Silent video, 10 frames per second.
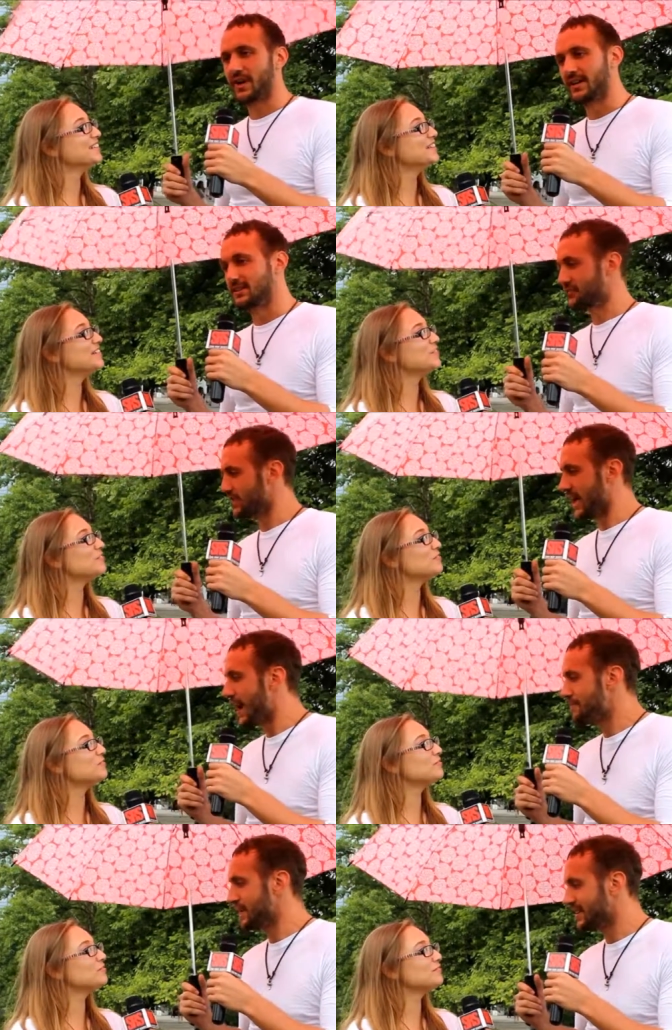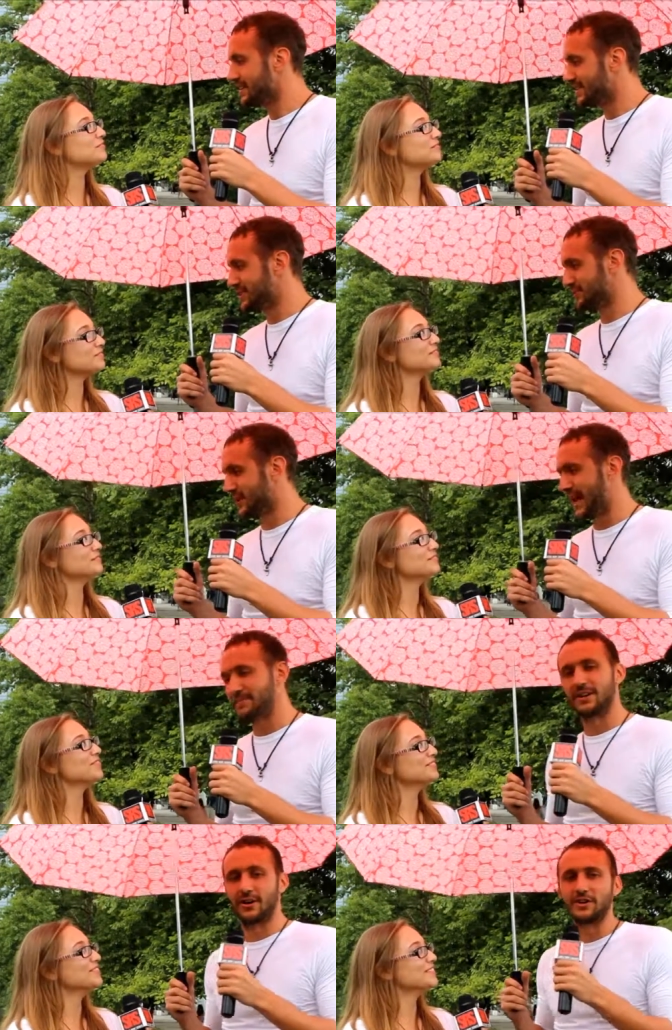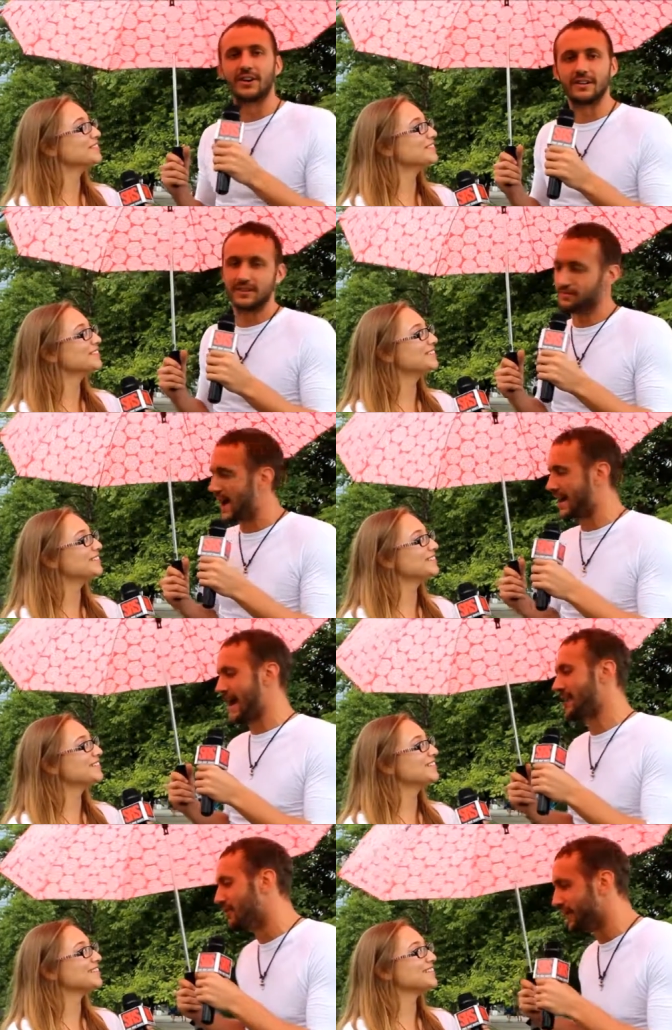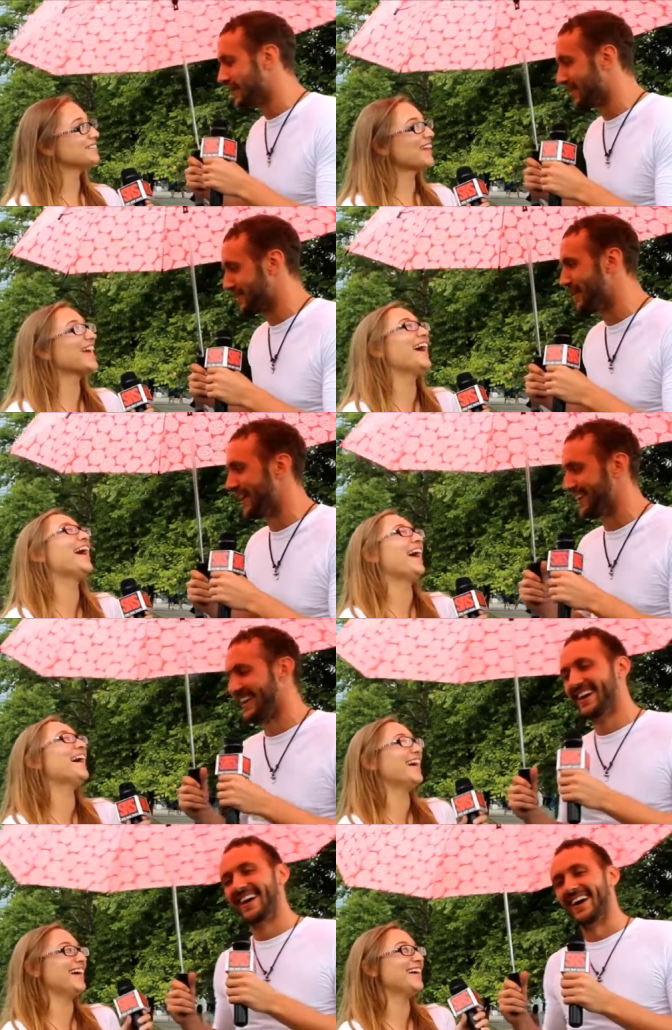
Speaker 1: okay, is this really happening? Is this really happening? Are you gonna back out on me or what?